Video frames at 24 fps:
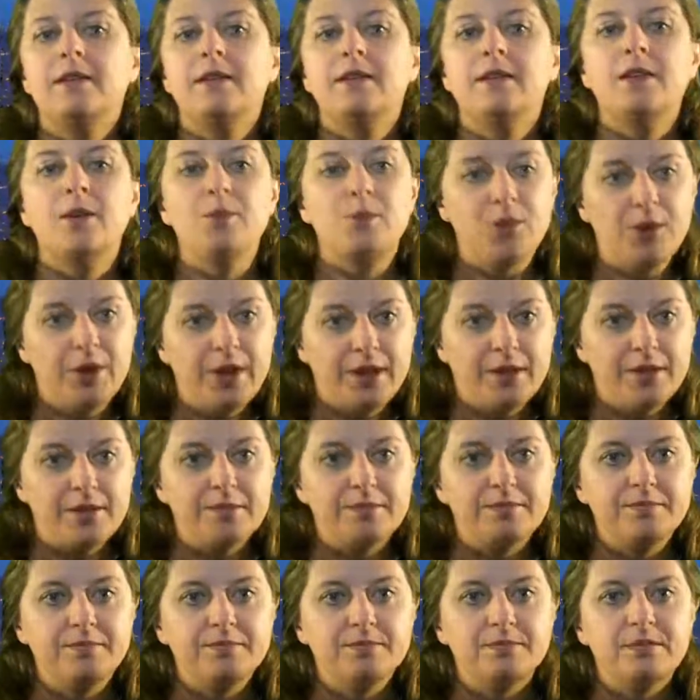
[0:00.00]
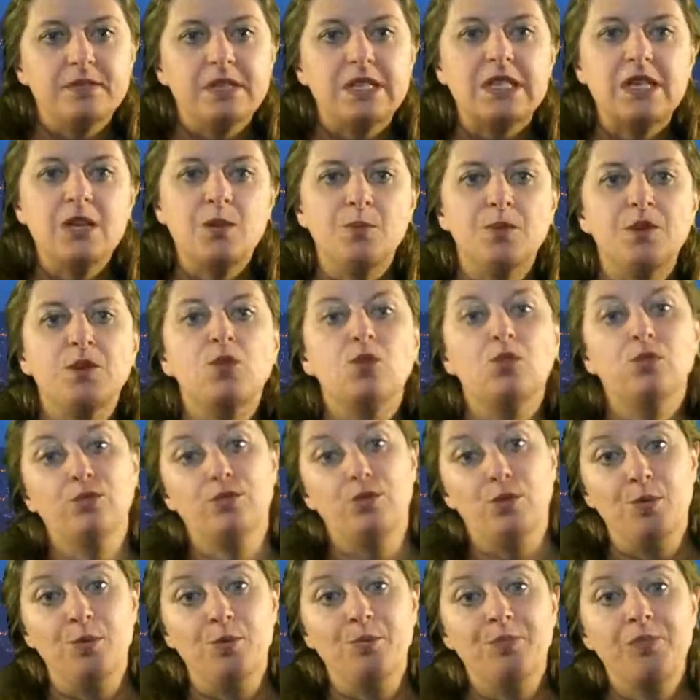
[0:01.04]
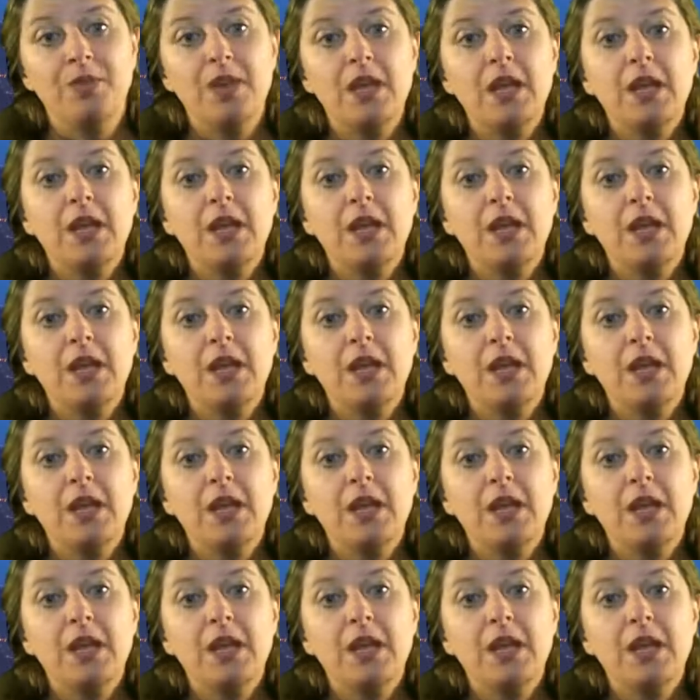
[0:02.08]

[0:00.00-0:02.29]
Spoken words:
Number eight, sleep in a cool room.